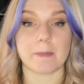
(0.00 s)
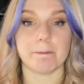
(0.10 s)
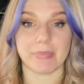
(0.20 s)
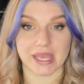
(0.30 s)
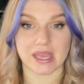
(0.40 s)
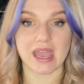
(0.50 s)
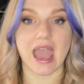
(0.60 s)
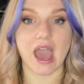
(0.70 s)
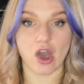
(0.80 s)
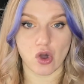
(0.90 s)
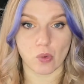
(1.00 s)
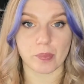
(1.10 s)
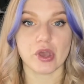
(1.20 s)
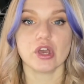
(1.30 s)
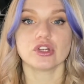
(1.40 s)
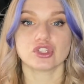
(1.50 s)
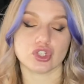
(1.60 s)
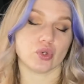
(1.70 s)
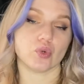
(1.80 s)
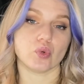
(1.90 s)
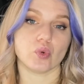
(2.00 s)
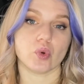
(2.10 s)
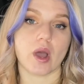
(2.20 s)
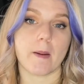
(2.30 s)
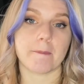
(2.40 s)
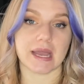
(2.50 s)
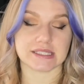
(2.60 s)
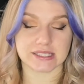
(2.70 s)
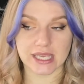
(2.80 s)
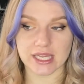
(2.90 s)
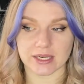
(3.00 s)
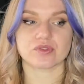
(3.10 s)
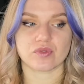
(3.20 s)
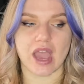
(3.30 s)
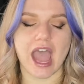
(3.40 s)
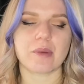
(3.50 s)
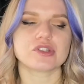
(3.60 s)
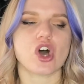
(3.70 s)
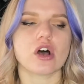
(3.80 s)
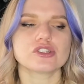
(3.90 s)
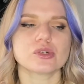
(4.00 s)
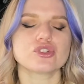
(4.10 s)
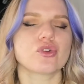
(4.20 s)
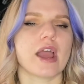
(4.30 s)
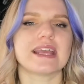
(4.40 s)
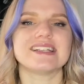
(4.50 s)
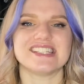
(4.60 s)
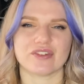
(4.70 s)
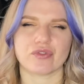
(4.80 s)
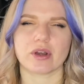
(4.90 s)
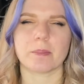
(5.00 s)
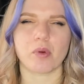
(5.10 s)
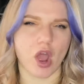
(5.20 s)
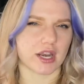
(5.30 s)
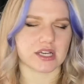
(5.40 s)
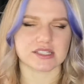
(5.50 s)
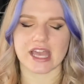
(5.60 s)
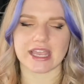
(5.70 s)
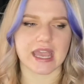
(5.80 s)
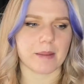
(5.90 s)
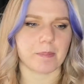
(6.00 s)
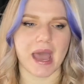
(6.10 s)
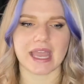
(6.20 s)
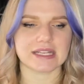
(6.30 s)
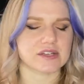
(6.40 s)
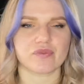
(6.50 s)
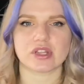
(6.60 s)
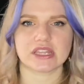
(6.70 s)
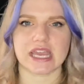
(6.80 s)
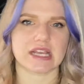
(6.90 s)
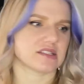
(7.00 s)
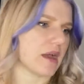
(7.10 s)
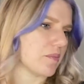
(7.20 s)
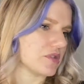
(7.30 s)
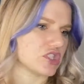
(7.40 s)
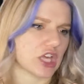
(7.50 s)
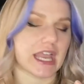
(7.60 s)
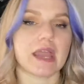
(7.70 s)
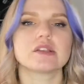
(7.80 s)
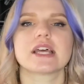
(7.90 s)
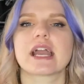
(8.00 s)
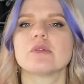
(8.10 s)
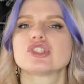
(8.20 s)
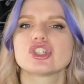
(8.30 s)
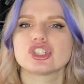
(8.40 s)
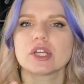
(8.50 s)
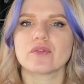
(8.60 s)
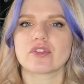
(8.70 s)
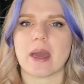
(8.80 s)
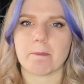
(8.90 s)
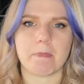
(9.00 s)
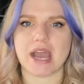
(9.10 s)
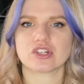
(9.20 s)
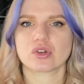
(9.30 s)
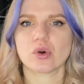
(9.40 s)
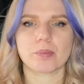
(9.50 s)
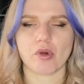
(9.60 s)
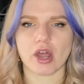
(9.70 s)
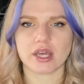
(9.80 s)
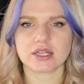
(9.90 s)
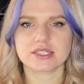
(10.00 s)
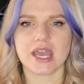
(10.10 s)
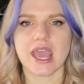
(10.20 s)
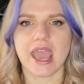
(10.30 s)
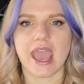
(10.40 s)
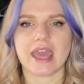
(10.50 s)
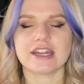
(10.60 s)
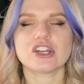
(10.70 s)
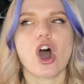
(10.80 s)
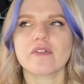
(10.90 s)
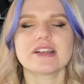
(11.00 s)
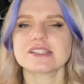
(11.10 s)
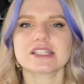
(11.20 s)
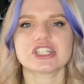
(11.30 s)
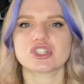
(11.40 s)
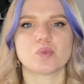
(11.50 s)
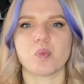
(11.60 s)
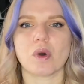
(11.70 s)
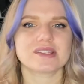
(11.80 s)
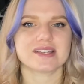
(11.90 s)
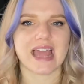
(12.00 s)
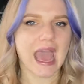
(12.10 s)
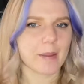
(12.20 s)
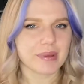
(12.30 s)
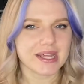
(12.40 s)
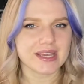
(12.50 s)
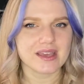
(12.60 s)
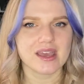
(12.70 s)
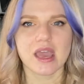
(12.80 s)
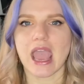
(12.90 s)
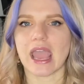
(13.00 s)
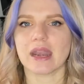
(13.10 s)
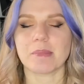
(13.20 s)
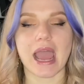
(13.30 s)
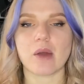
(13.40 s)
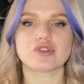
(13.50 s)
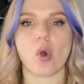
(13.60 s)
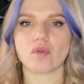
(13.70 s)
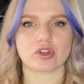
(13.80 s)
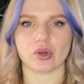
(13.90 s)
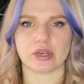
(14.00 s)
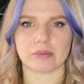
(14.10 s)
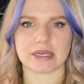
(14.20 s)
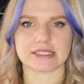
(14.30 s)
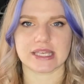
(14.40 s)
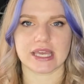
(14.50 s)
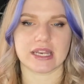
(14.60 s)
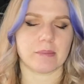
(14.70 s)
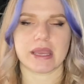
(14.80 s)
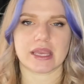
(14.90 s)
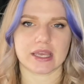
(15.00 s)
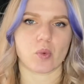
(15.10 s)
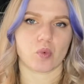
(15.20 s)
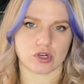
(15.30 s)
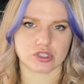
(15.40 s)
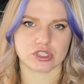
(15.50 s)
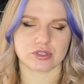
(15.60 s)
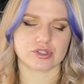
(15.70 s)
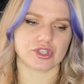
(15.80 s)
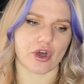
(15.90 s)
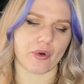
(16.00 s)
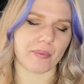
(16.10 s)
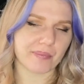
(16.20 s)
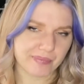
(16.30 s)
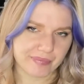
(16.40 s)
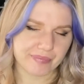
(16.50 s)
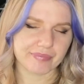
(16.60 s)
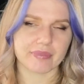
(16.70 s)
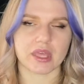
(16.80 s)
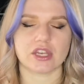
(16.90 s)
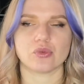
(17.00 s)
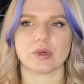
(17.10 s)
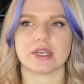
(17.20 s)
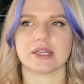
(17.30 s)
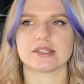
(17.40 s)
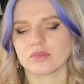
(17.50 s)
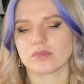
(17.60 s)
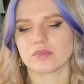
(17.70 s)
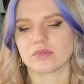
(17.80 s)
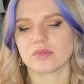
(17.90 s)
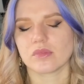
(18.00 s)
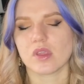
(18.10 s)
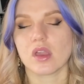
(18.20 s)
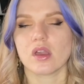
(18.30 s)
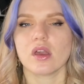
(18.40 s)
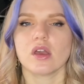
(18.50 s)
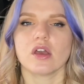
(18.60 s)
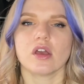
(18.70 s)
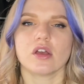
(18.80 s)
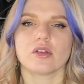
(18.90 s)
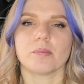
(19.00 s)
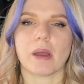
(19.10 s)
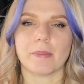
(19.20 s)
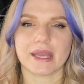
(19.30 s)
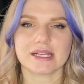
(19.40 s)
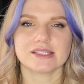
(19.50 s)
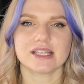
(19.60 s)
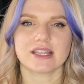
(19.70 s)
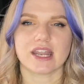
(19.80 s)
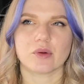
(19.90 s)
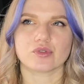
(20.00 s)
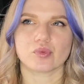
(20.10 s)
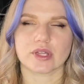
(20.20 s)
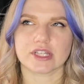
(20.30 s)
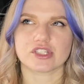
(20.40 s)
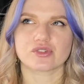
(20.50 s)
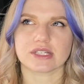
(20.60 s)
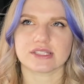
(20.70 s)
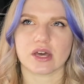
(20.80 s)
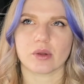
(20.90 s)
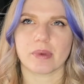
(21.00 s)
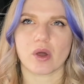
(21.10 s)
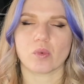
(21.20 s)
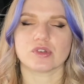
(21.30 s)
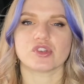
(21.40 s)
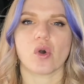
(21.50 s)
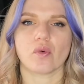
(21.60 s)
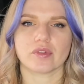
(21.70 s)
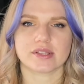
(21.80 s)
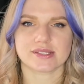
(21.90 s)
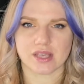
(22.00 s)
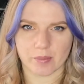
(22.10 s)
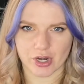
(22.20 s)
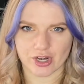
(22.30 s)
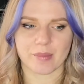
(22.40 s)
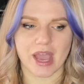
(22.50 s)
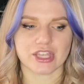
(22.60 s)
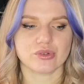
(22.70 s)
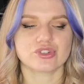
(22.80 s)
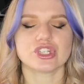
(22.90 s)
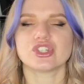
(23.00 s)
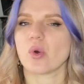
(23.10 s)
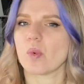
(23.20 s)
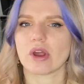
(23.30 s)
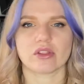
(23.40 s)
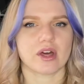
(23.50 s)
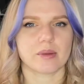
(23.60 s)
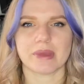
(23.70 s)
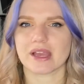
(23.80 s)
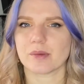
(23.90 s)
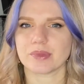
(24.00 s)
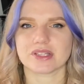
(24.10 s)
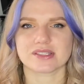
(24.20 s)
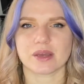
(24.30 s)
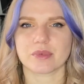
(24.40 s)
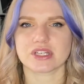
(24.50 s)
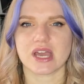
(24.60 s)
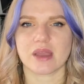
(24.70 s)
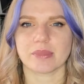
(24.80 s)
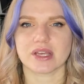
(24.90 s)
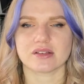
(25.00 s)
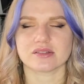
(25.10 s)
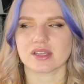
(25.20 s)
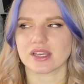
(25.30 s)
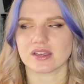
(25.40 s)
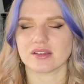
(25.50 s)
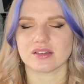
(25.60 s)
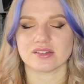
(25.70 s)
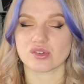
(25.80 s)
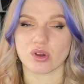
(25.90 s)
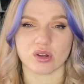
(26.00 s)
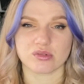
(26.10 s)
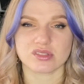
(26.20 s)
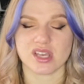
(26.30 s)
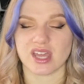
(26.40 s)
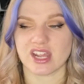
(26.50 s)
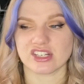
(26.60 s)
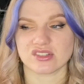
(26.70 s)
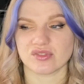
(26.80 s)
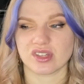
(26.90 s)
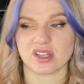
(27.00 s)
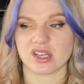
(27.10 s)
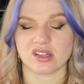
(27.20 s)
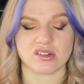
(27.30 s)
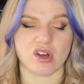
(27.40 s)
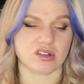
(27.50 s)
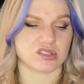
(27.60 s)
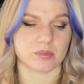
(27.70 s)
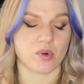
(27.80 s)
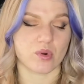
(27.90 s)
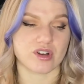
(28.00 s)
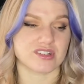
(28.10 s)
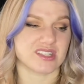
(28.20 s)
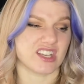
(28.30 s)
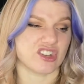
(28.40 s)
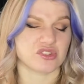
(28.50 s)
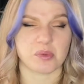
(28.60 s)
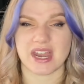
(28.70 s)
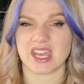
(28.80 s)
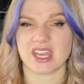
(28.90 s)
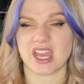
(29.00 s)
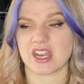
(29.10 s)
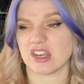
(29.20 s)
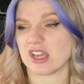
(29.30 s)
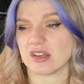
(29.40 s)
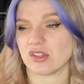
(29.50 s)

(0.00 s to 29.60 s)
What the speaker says: big help to my skin. I was also trying different products. I kept buying different things. It was like I was searching for that magical product and it obviously just wasn't happening. And I was overloading my skin and making it worse. So it is what it is. My biggest thing that I was really stressed out about was over the summer. I usually don't wear a lot of makeup in the summertime because like it's gross and I just feel like it clogs your pores and you're sweaty and it looks